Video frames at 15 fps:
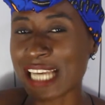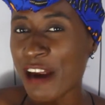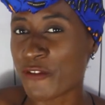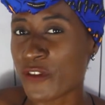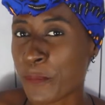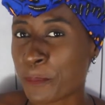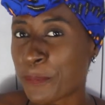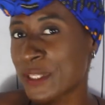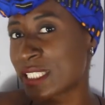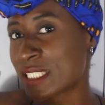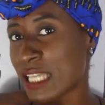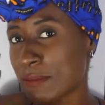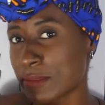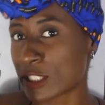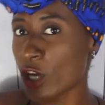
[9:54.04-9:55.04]
that repeat
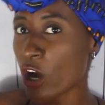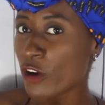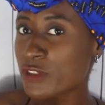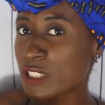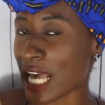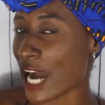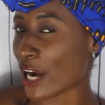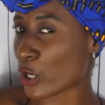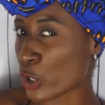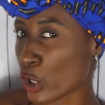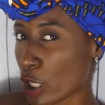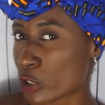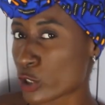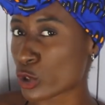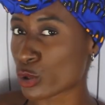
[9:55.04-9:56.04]
themselves
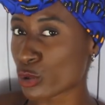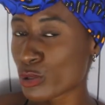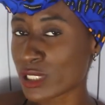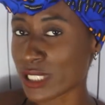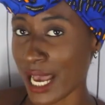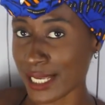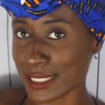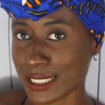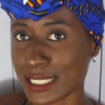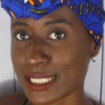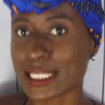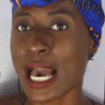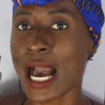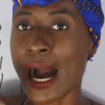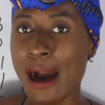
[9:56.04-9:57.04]
across two
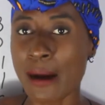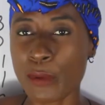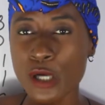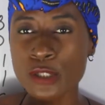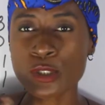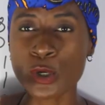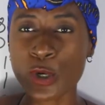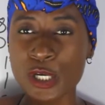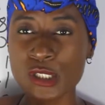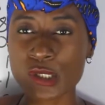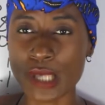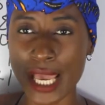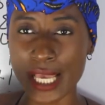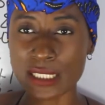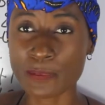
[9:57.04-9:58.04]
sizes. I'm also going
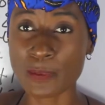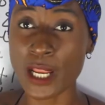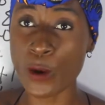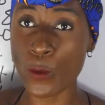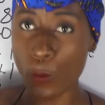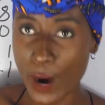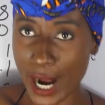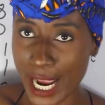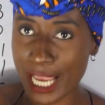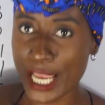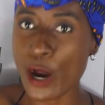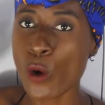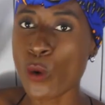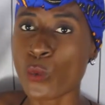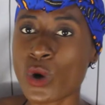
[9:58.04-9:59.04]
to explain
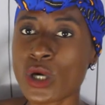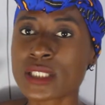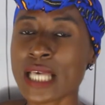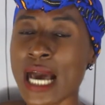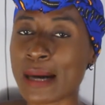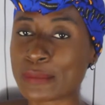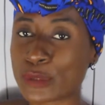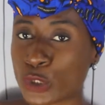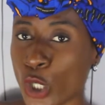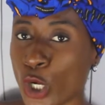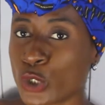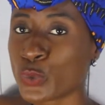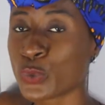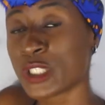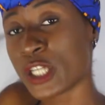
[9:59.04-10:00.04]
why once I'm
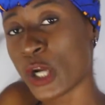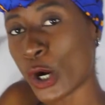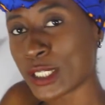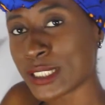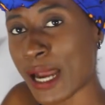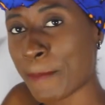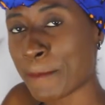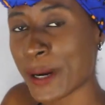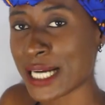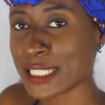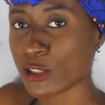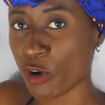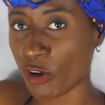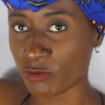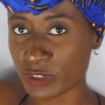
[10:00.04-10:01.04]
done with the other
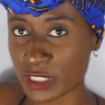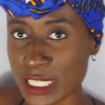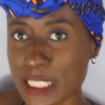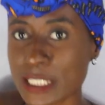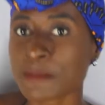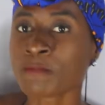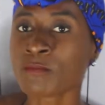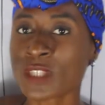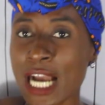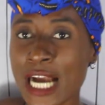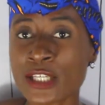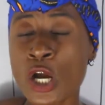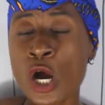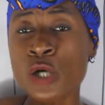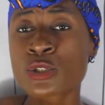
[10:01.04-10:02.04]
part of this.
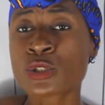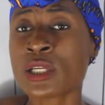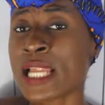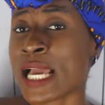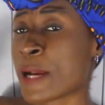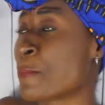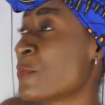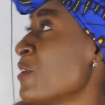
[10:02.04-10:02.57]
And also, like